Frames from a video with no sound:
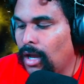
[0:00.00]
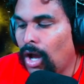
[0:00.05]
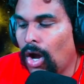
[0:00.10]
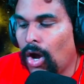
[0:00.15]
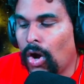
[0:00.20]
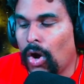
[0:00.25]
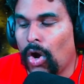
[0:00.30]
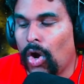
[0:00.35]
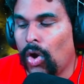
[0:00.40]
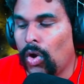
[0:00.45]

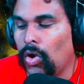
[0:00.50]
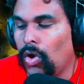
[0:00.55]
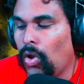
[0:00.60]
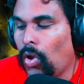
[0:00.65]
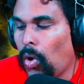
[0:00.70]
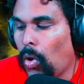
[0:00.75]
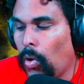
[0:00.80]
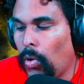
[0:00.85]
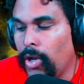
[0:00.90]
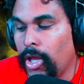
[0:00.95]
Oh,
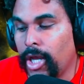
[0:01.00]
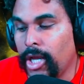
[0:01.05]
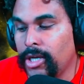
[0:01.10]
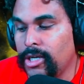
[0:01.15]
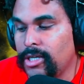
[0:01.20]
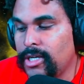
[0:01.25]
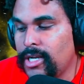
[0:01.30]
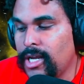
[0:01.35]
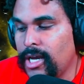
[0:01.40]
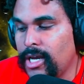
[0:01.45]
Lord, end
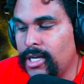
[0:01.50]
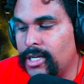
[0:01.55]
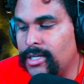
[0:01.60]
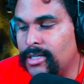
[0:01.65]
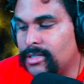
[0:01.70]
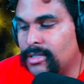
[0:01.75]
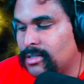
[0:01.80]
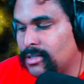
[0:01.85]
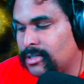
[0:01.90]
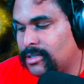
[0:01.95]
of
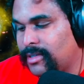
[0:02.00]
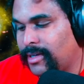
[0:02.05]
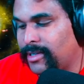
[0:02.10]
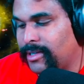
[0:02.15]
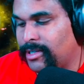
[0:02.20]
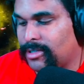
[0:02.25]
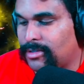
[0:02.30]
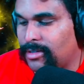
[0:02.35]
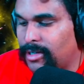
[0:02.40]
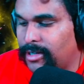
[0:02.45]
days, Titus
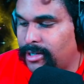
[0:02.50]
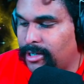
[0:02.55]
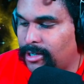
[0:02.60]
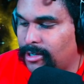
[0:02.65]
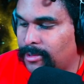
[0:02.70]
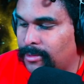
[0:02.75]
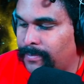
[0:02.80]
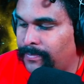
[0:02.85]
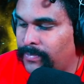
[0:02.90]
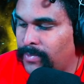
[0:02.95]
cried
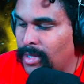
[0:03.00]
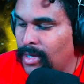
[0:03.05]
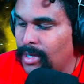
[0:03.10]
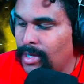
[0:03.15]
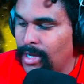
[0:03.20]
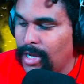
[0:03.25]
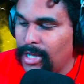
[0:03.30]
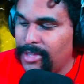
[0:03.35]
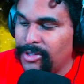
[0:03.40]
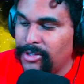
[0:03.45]
out.
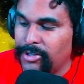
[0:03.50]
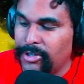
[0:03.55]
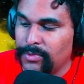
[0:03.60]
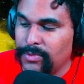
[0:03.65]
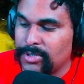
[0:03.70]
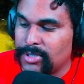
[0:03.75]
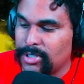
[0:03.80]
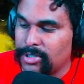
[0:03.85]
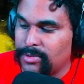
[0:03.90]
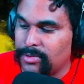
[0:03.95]
And then there
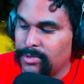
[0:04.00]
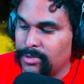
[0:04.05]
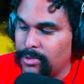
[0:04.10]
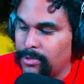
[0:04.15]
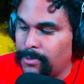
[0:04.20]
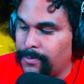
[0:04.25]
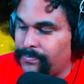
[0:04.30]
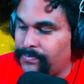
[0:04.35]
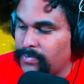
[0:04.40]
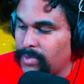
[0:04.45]
was the
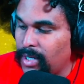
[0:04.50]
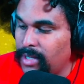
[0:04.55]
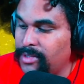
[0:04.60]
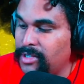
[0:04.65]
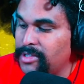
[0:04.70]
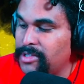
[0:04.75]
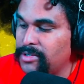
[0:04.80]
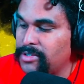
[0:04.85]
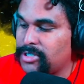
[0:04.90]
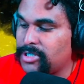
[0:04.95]
crew. And then
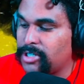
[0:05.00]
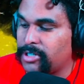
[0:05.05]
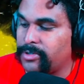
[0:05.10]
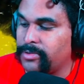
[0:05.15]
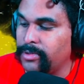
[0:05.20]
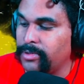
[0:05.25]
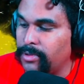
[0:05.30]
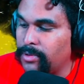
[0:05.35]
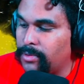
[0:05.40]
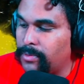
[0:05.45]
there's the
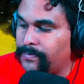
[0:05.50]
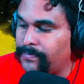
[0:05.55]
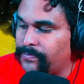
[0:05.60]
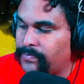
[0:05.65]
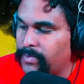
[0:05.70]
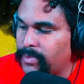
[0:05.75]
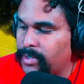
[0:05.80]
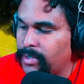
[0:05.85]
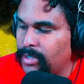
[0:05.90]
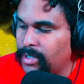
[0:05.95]
crew.
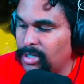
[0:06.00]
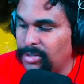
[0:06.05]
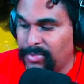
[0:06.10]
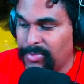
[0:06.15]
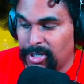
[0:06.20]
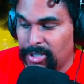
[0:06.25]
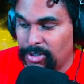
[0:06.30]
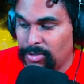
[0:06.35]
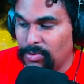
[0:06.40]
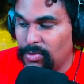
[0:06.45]

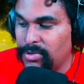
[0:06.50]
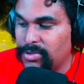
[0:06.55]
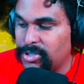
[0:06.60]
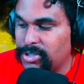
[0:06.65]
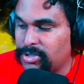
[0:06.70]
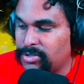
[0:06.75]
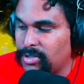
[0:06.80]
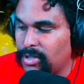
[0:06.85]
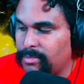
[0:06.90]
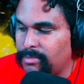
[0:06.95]
Anybody new on this
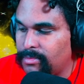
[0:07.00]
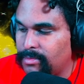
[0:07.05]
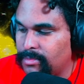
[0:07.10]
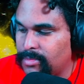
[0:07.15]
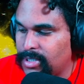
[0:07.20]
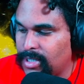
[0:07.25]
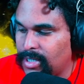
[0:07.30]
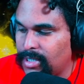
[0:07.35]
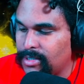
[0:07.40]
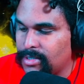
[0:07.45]
trip,
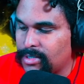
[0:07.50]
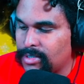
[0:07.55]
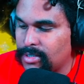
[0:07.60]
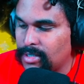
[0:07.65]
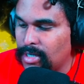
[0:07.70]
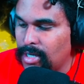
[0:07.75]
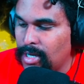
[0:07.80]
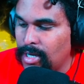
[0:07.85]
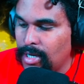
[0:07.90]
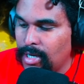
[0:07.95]
Titus?
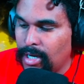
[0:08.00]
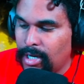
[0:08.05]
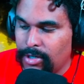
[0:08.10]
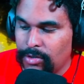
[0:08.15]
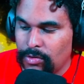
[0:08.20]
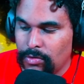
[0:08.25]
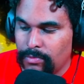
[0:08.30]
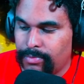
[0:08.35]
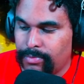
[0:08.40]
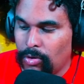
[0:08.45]
A
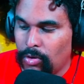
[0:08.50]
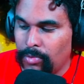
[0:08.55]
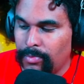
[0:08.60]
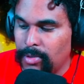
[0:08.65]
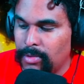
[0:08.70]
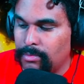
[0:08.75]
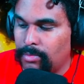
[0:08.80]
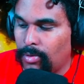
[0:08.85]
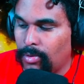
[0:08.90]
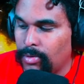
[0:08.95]
new
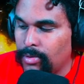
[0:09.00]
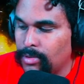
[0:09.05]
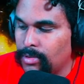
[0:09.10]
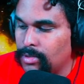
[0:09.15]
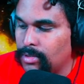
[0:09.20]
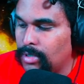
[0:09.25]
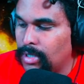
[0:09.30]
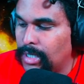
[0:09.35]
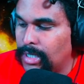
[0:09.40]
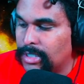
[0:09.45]
Pullman porter?
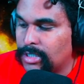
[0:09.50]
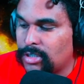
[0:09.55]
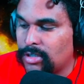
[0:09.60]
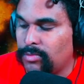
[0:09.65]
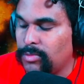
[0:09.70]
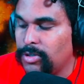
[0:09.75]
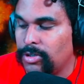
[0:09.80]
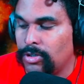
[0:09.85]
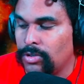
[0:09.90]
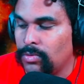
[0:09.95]

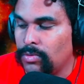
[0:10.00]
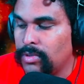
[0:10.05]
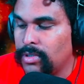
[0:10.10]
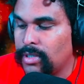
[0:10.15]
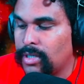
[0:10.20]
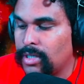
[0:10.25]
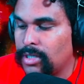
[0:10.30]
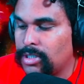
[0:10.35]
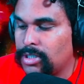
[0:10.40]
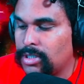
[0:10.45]
Someone new in the
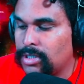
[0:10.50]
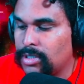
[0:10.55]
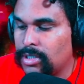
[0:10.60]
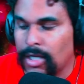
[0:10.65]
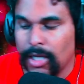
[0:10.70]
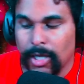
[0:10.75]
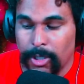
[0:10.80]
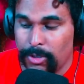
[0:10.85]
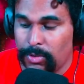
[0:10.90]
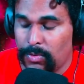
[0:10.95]
kitchen?
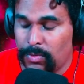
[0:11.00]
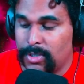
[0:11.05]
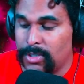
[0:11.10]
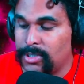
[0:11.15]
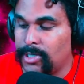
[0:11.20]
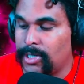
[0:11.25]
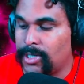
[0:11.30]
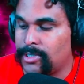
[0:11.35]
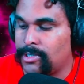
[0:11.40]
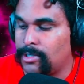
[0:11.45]
A new
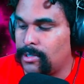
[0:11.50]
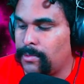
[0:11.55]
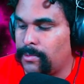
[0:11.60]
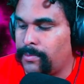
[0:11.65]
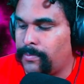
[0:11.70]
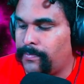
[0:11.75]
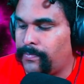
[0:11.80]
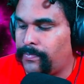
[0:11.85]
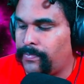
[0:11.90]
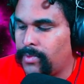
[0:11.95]
conductor?
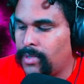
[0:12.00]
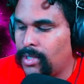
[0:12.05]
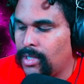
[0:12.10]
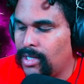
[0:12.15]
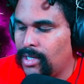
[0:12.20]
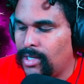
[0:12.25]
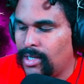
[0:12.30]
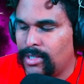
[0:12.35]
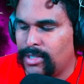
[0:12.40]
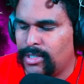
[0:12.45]

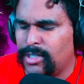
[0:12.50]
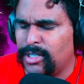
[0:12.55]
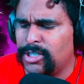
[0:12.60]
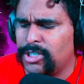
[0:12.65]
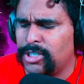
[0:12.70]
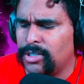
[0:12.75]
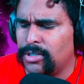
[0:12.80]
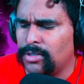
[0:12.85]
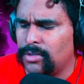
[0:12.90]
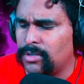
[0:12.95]
The
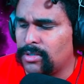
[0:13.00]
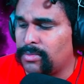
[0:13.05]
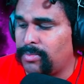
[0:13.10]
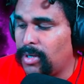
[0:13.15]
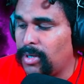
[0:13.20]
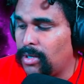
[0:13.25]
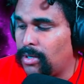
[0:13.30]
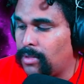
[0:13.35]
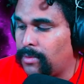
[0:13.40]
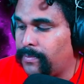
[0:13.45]
engineer looked
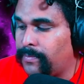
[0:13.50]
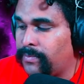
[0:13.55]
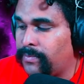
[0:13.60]
pale.